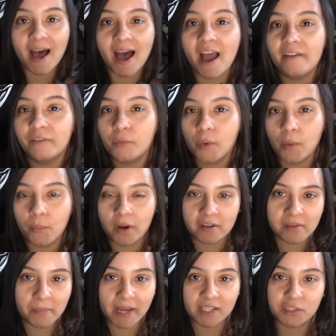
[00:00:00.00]
Hi everyone,
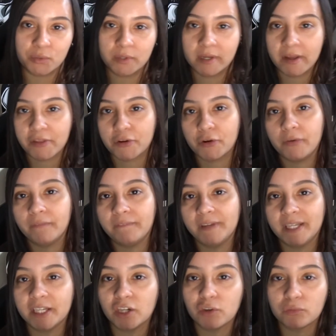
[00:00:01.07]
welcome back to another
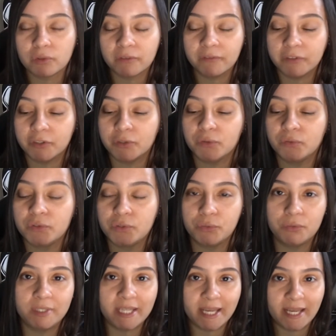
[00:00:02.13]
video review.
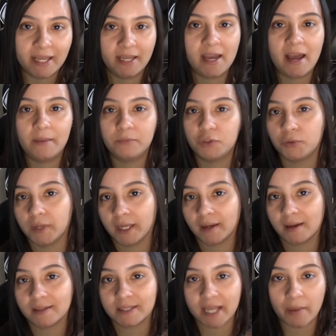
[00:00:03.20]
Today I'm doing
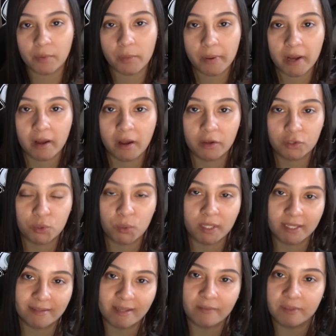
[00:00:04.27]
Cyberpunk
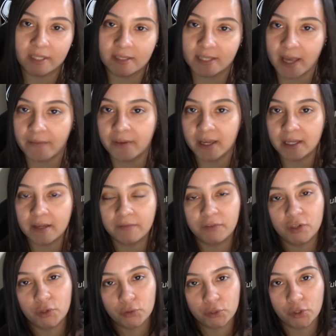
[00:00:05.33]
2077. If you
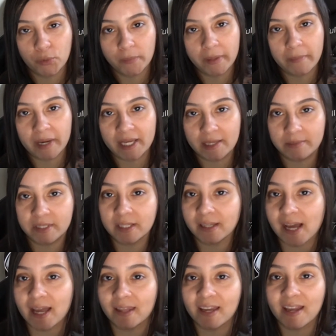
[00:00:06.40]
don't know me, my name's
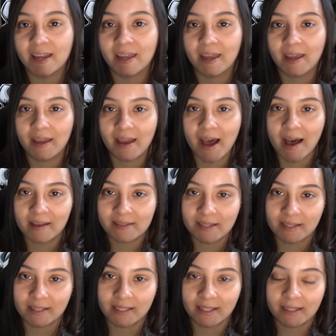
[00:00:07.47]
Delilah, aka
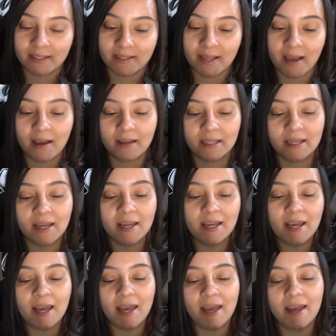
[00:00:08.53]
Assassina-san,
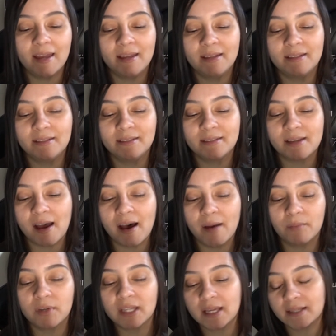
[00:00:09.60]
and I'm
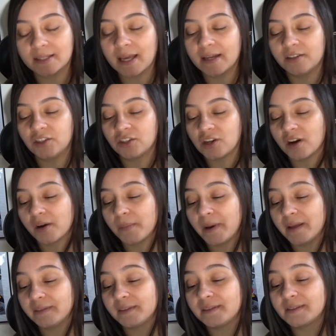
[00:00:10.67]
really excited to talk
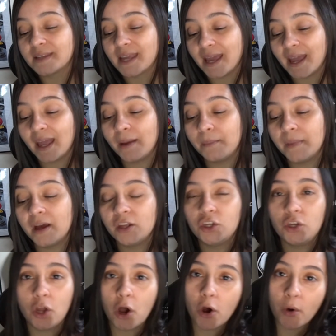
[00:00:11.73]
about this game.
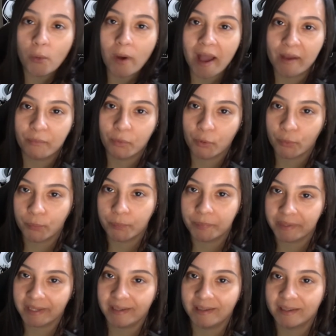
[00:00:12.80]
No, I won't
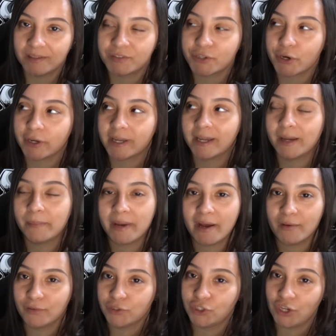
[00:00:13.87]
be talking
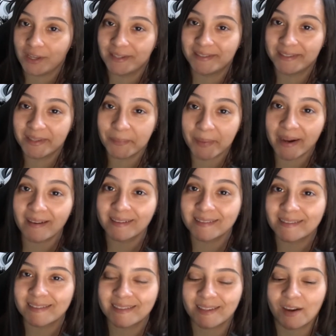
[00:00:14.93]
about just the
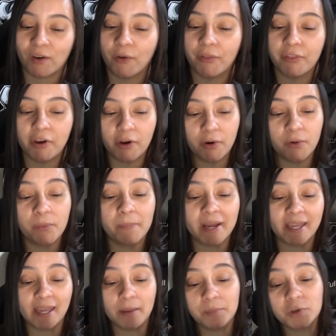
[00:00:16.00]
bugs, although my
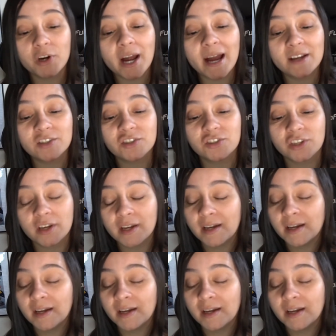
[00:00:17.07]
game crashed